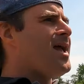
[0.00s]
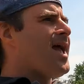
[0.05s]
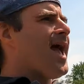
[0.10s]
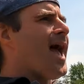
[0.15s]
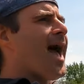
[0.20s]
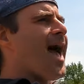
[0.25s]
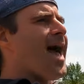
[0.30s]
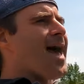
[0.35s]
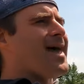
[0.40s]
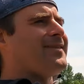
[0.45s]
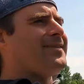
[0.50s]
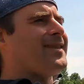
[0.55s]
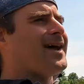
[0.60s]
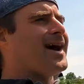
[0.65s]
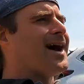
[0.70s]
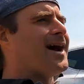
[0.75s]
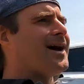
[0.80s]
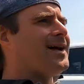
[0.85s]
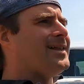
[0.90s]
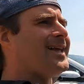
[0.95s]
And
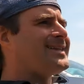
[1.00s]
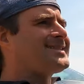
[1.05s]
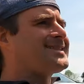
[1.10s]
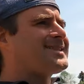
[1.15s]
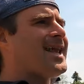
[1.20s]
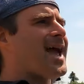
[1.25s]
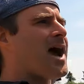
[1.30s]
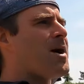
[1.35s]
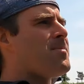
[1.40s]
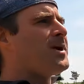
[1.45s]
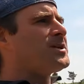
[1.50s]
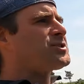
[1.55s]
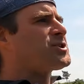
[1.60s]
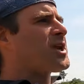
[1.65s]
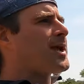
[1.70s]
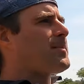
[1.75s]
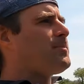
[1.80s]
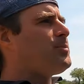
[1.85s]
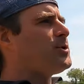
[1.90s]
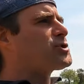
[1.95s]
let's see how much
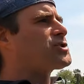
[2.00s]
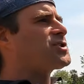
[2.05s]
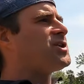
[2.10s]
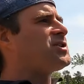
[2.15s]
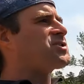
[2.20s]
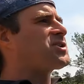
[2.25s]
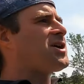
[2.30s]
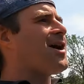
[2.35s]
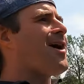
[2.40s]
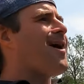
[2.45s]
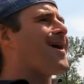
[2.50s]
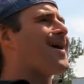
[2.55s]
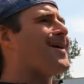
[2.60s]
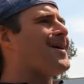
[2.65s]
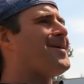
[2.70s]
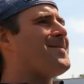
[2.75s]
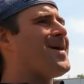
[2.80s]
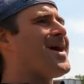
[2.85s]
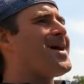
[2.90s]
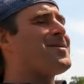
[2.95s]
I can push this
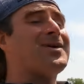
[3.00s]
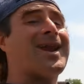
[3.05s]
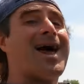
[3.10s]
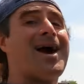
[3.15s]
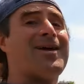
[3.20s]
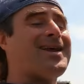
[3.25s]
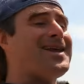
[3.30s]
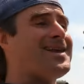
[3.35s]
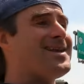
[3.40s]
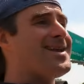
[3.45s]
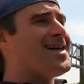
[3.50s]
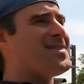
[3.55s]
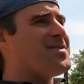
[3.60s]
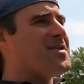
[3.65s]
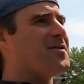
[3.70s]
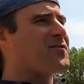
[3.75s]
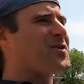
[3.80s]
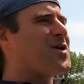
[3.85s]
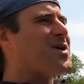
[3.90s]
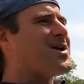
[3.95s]
car, man, without hitting nothing,
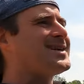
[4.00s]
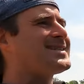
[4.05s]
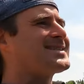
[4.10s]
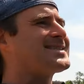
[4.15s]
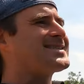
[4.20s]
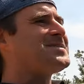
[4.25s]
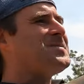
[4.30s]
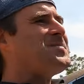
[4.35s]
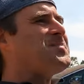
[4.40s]
of course.